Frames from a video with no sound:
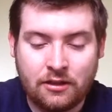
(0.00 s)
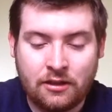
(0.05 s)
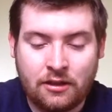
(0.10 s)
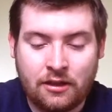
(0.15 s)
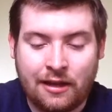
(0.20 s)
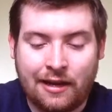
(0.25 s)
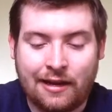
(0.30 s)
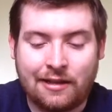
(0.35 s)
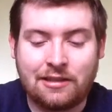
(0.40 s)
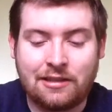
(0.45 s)

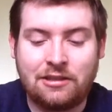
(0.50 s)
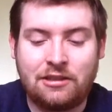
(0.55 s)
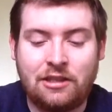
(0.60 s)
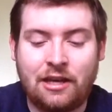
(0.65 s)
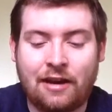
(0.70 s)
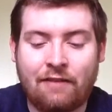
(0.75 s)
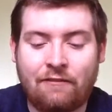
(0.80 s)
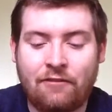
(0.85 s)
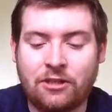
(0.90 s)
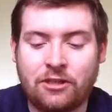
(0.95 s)
Cactus
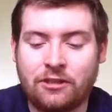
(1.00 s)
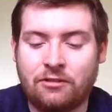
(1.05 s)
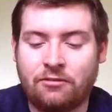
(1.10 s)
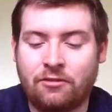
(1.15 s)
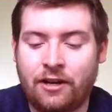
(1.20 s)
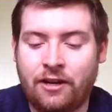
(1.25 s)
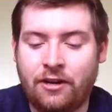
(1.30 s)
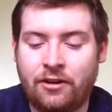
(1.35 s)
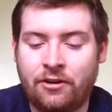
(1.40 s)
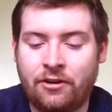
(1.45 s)
Jack versus
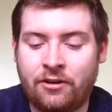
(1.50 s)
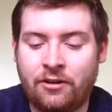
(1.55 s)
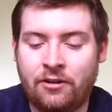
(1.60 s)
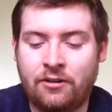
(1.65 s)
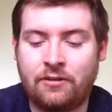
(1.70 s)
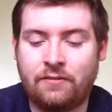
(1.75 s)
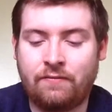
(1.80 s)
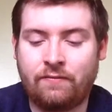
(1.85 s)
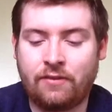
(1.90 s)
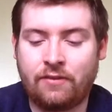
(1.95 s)
Vader.
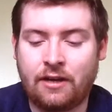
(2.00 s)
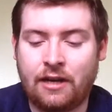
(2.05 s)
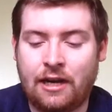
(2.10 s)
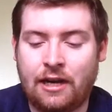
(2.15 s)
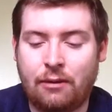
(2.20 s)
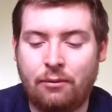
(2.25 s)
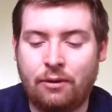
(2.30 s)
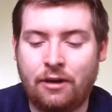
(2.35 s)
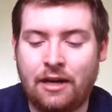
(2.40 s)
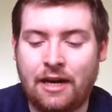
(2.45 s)

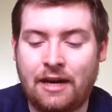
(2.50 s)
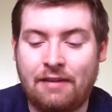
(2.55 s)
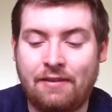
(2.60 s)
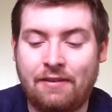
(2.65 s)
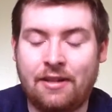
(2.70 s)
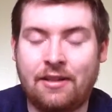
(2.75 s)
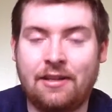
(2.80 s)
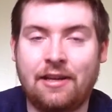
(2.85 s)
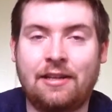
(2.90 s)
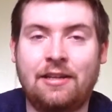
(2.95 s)
Halloween
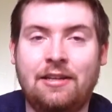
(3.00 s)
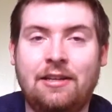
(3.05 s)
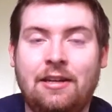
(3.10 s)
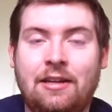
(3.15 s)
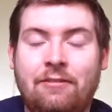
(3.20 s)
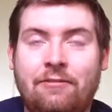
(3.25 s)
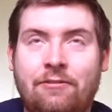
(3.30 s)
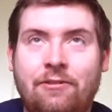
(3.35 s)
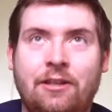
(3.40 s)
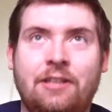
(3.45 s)
Havoc
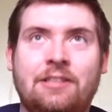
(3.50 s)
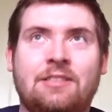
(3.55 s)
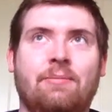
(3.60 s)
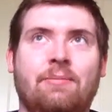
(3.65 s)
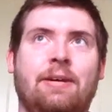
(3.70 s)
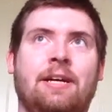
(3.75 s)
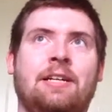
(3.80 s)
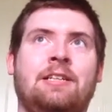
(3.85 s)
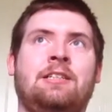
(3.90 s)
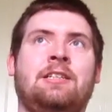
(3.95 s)
1993 is the
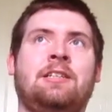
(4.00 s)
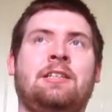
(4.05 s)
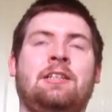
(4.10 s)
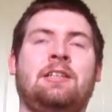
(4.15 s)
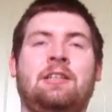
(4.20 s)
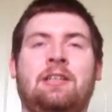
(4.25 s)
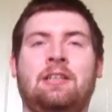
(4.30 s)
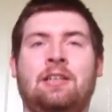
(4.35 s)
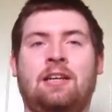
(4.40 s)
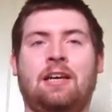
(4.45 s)
match
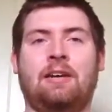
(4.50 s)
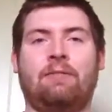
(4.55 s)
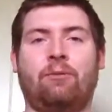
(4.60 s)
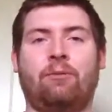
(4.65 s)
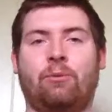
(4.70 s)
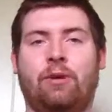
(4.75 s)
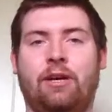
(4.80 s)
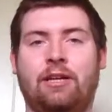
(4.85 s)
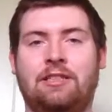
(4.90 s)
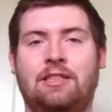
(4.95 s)
been
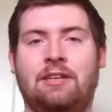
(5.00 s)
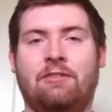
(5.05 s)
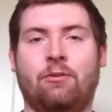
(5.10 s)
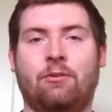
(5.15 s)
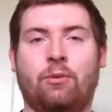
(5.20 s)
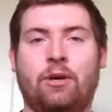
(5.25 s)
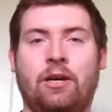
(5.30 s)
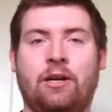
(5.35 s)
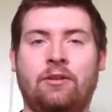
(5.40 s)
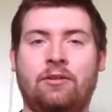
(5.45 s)
wanting to see for a
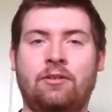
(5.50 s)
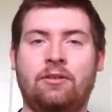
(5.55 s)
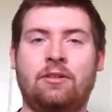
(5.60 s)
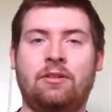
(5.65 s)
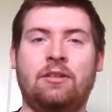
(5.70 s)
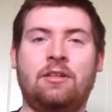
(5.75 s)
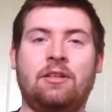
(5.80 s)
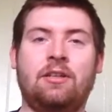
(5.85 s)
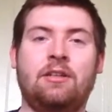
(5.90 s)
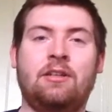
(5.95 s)
while.
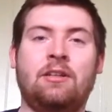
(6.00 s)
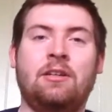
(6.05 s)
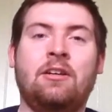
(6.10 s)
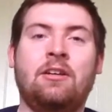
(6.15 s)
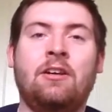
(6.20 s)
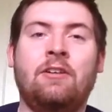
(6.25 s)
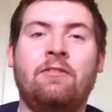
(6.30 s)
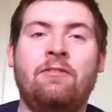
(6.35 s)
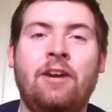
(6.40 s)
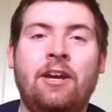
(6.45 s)

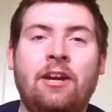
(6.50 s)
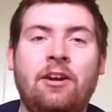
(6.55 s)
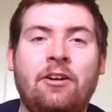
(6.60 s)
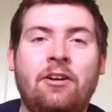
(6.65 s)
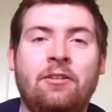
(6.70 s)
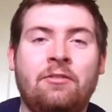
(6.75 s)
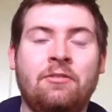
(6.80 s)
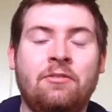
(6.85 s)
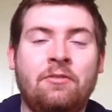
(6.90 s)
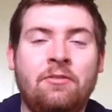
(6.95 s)
Vader
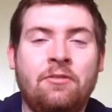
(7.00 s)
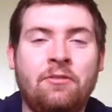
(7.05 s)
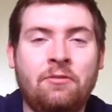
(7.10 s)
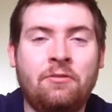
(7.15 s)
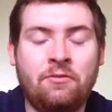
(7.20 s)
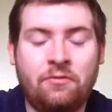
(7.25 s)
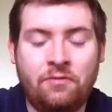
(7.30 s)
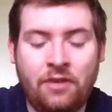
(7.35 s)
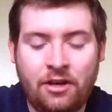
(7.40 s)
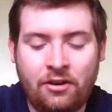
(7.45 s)
and
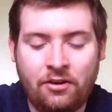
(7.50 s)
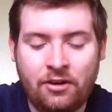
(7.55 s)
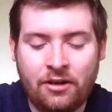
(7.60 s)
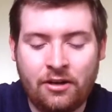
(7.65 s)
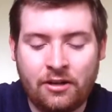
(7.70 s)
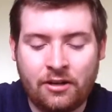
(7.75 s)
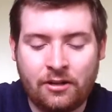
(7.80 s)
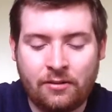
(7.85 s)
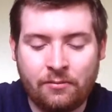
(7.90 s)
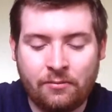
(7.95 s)
Vader and
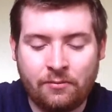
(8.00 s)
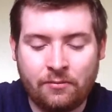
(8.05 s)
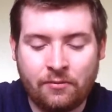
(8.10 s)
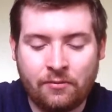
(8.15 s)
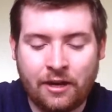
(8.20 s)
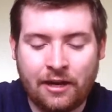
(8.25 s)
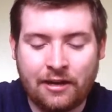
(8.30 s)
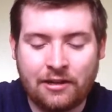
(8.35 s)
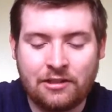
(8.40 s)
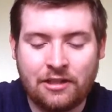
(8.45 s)
um,
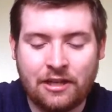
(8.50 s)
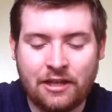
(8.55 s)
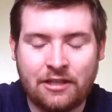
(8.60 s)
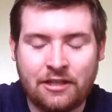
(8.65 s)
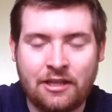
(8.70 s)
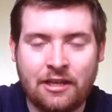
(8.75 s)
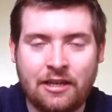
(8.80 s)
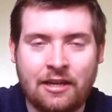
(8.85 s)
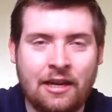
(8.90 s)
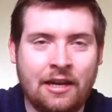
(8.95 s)
Cactus Jack
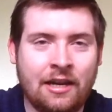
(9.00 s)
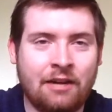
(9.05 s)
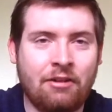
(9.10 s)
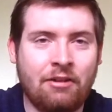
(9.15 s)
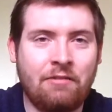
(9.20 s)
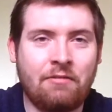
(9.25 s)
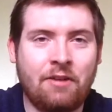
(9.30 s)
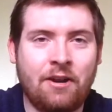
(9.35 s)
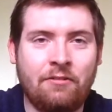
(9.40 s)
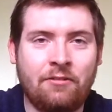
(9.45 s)
had a great
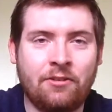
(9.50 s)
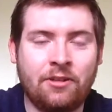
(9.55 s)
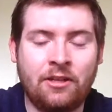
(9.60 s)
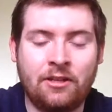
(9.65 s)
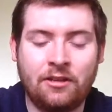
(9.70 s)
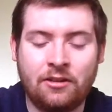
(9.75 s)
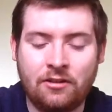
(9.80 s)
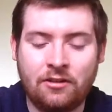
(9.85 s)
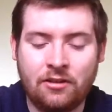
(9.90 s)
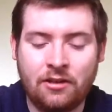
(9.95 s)
rivalry.
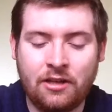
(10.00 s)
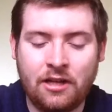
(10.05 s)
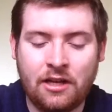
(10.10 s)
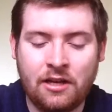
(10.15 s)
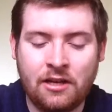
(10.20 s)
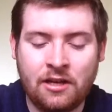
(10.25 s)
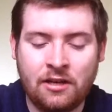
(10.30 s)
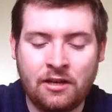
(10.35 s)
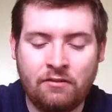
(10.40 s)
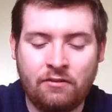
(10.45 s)

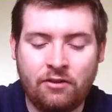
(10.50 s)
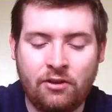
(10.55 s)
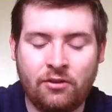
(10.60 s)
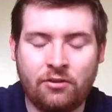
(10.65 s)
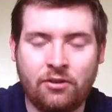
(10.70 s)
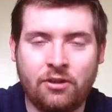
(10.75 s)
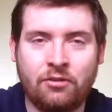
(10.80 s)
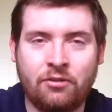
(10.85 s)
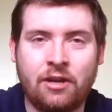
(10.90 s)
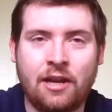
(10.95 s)
You all
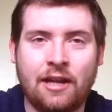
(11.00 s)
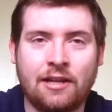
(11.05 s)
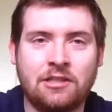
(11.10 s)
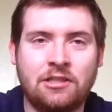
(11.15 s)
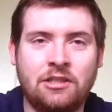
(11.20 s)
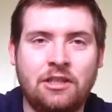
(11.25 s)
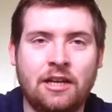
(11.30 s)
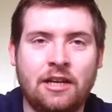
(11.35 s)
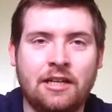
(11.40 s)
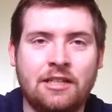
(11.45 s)
know Cactus
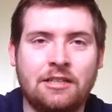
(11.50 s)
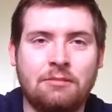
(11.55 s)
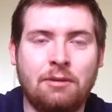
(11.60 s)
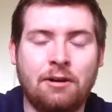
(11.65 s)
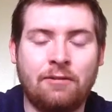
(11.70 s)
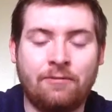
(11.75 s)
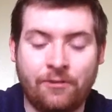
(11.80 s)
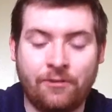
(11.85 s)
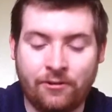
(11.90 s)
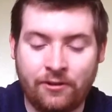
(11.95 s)
Jack is Mick
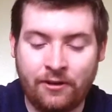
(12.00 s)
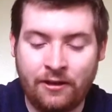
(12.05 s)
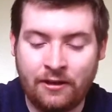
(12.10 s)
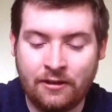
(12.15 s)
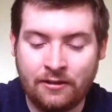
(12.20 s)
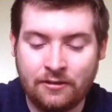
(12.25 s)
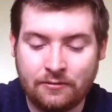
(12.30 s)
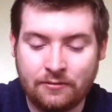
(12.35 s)
Foley.